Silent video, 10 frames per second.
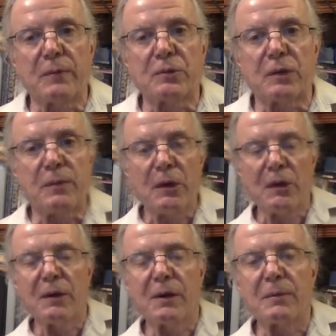drum.
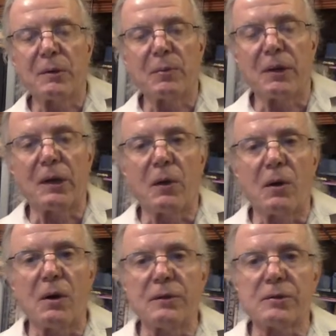I'm going to play
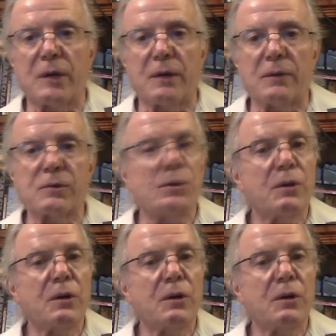all the sounds